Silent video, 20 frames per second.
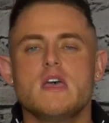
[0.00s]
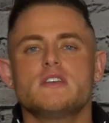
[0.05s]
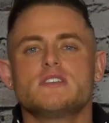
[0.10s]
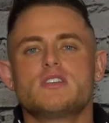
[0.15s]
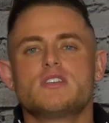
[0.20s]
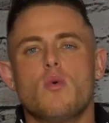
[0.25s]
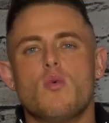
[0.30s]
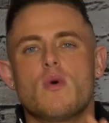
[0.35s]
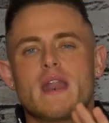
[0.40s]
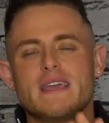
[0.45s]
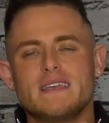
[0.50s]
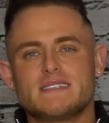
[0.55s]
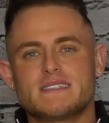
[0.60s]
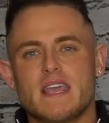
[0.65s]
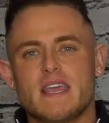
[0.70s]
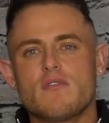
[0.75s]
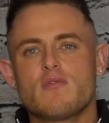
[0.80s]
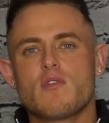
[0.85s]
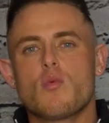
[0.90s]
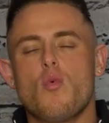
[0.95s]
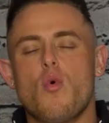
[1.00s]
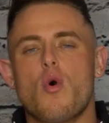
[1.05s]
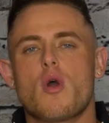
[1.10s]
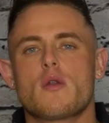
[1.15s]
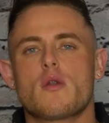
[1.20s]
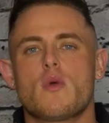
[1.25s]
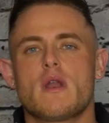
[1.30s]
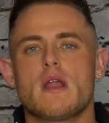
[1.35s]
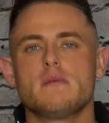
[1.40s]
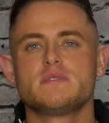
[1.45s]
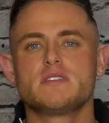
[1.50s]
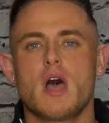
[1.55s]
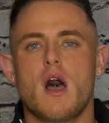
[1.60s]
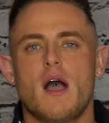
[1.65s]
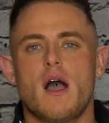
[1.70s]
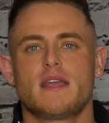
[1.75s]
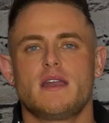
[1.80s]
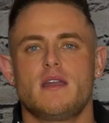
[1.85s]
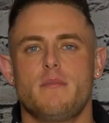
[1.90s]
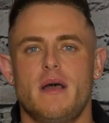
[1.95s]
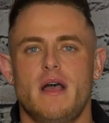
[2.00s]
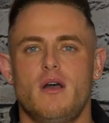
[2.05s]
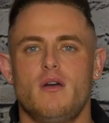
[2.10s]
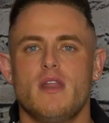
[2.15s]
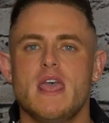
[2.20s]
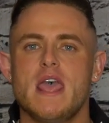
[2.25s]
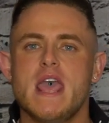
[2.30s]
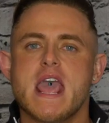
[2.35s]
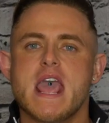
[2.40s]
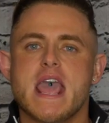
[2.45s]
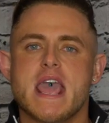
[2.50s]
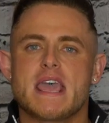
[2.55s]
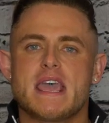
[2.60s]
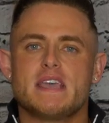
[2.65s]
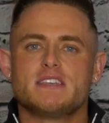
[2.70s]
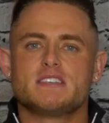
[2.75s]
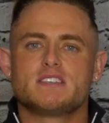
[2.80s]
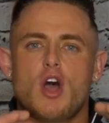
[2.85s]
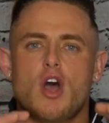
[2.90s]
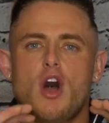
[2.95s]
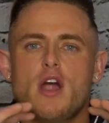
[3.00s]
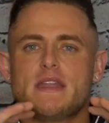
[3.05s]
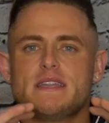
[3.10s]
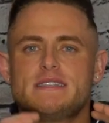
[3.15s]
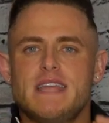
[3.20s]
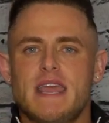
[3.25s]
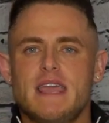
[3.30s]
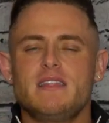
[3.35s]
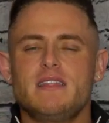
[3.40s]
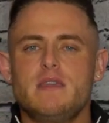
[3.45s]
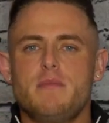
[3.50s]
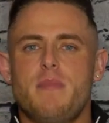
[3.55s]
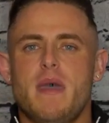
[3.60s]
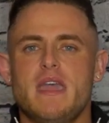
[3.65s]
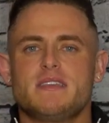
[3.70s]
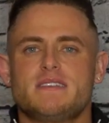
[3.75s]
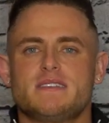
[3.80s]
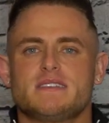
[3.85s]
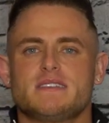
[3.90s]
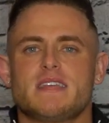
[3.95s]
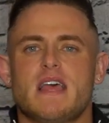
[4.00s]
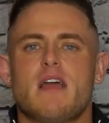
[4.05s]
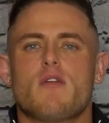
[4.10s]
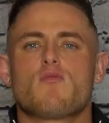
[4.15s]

So when I say reward, what I'm talking about is on a daily basis,